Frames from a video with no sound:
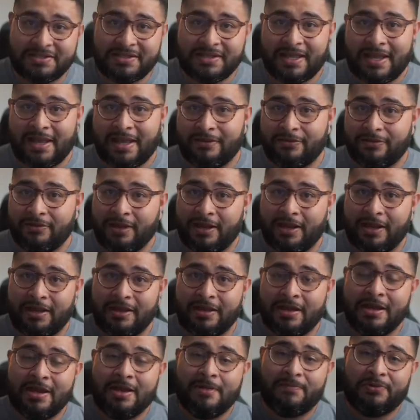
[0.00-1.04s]
of that,
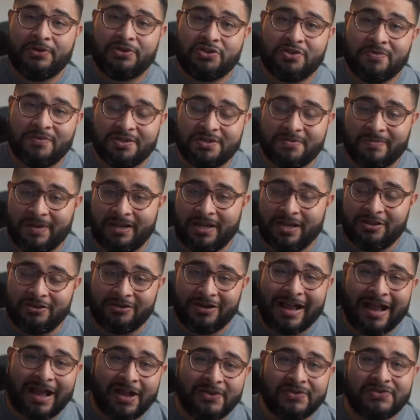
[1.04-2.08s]
they put too much money in their
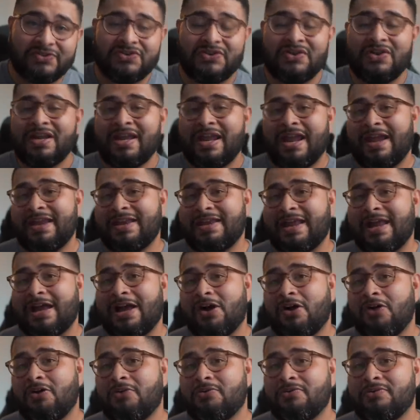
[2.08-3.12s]
house, and
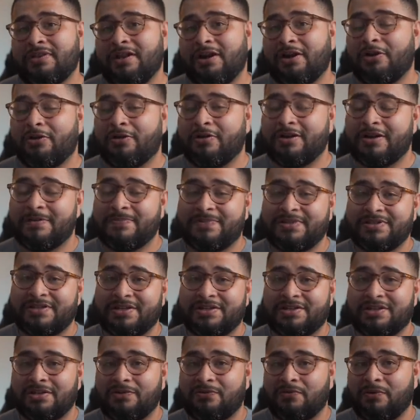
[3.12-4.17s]
now they are in a
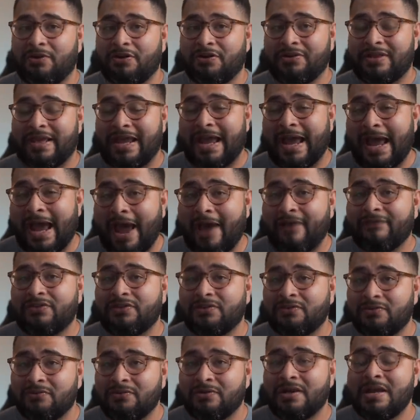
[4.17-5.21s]
position where they have
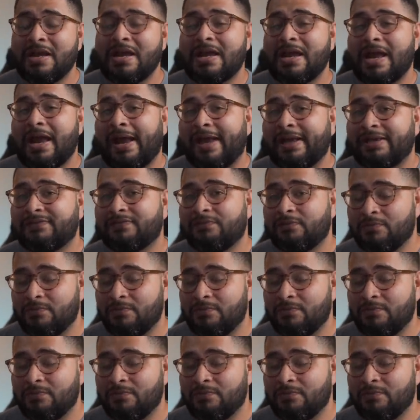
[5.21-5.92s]
to ask for